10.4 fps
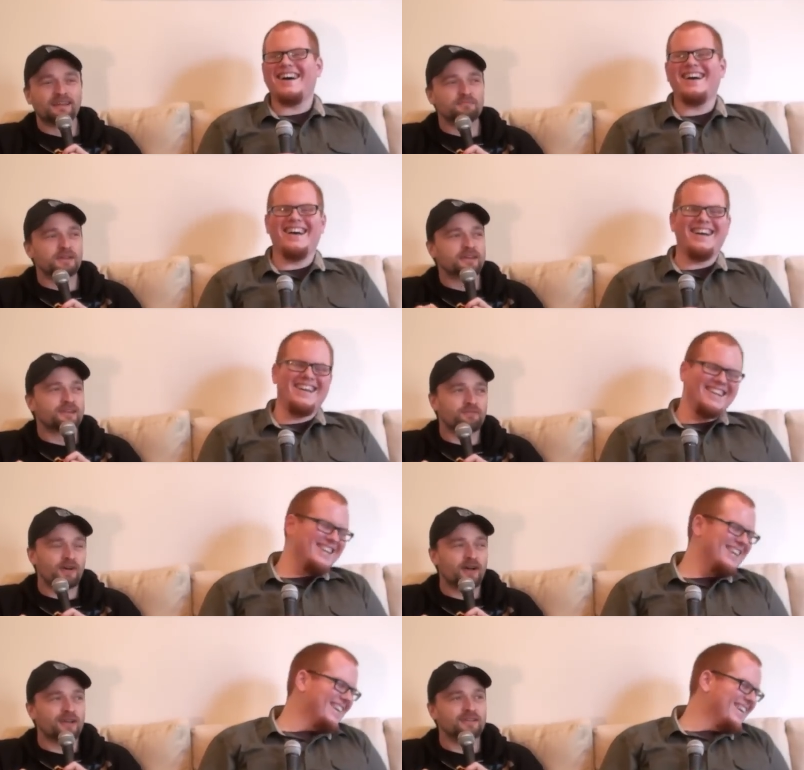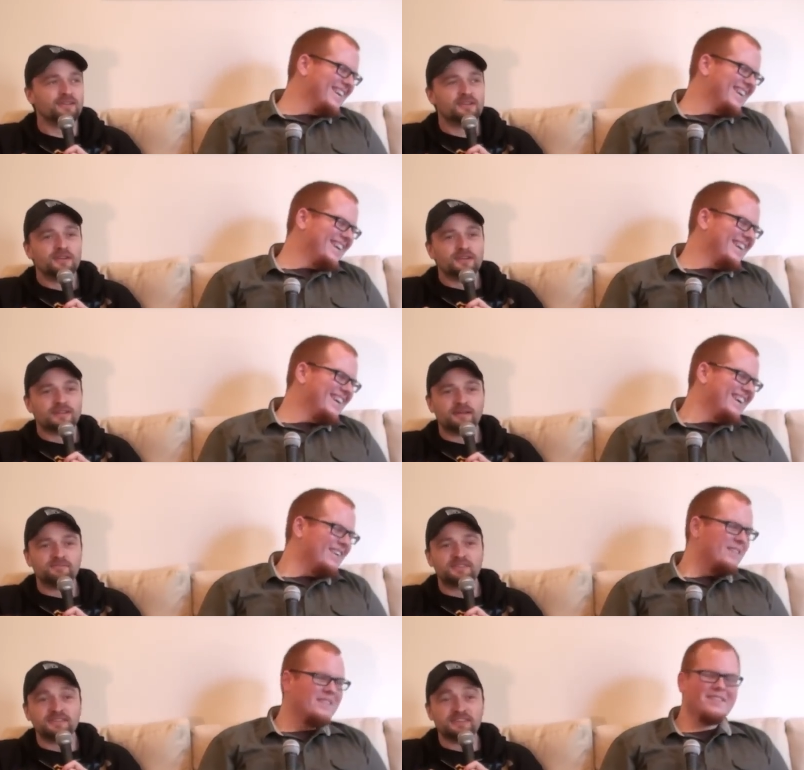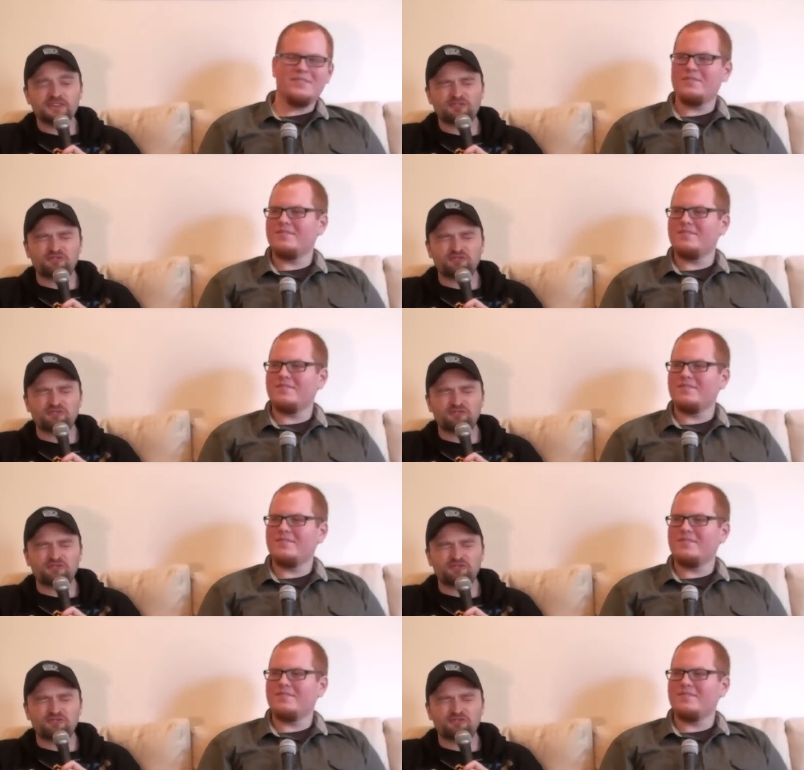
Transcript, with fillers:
Speaker 1: And I'm like, "Fine." Come see the